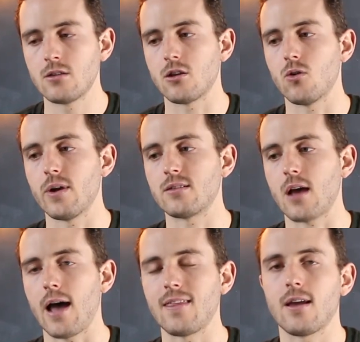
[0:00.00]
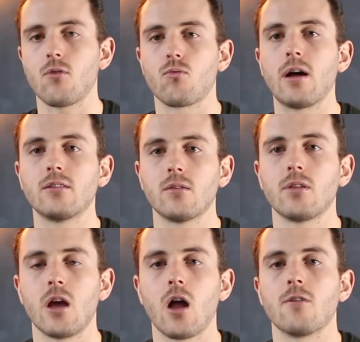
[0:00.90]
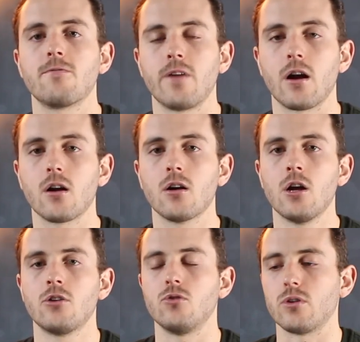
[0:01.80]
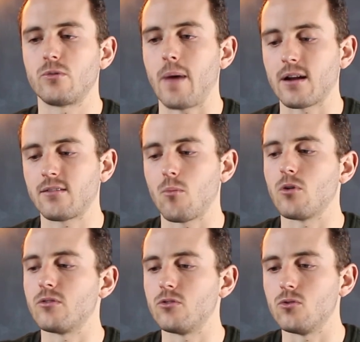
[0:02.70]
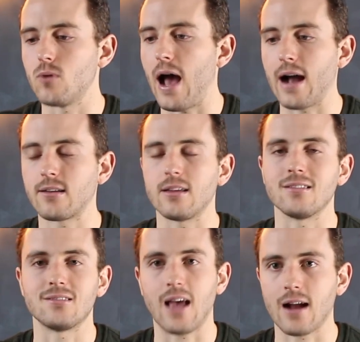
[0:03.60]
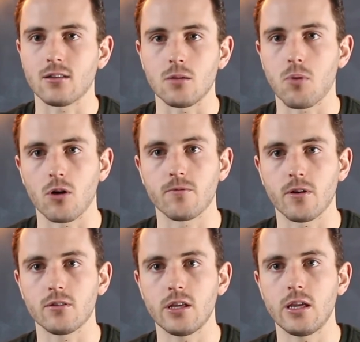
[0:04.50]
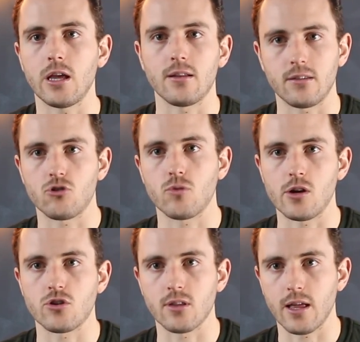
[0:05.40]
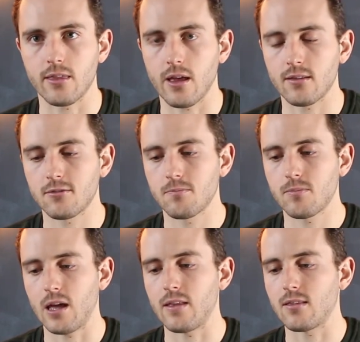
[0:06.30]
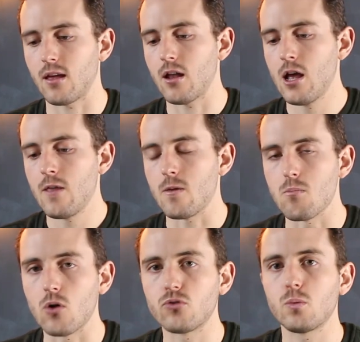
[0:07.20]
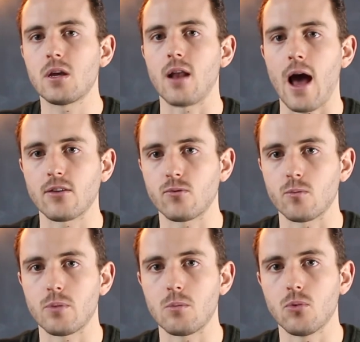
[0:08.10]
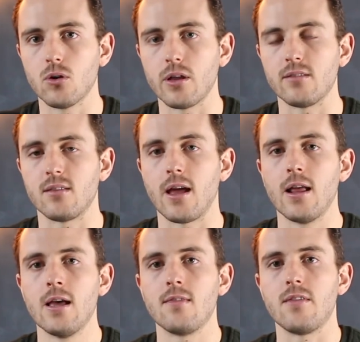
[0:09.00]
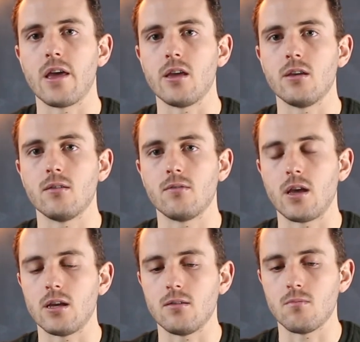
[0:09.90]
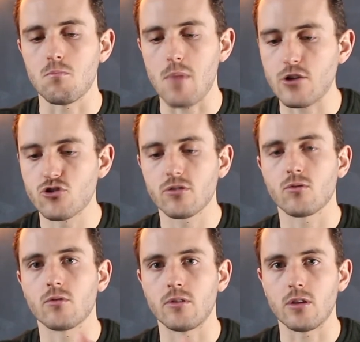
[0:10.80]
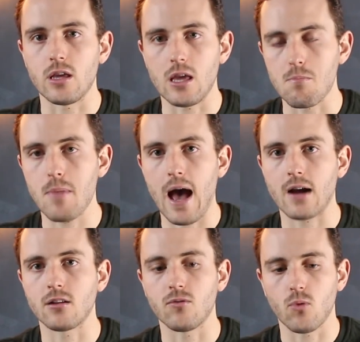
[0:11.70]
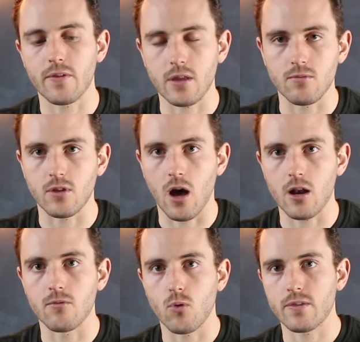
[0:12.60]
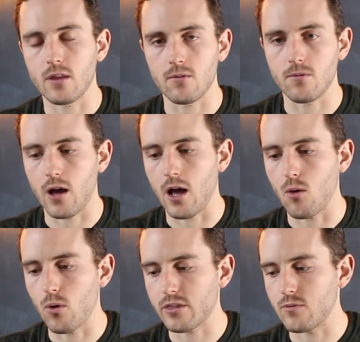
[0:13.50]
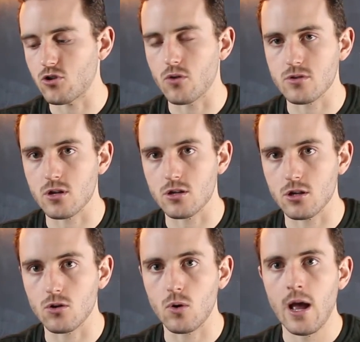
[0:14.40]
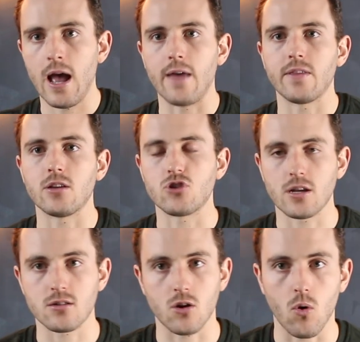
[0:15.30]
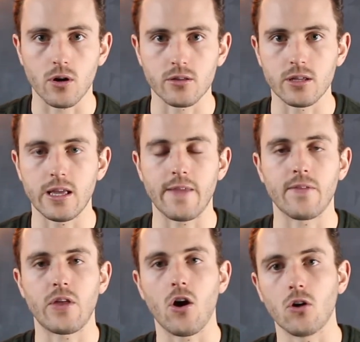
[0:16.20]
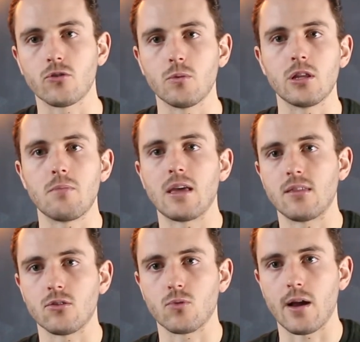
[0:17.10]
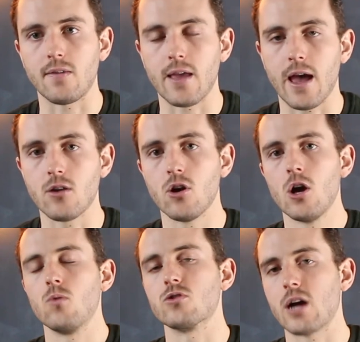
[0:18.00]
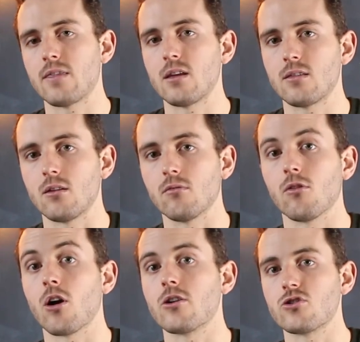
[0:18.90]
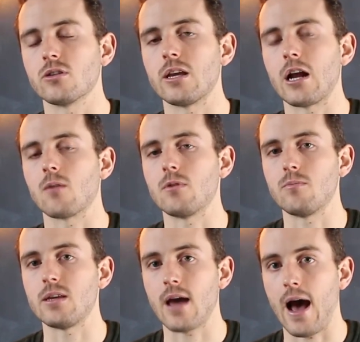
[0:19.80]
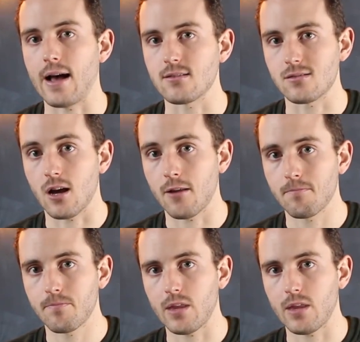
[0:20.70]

So it's, I think, relatively unfair to expect someone to act exactly perfectly in a situation like this. I think that the most we can ask from people is that they they measure the, the impact of what they've done, of what they've uh, what they've chosen to do, and they adjust accordingly, and that they ultimately make things right in the end, which I think that largely Airbnb has done.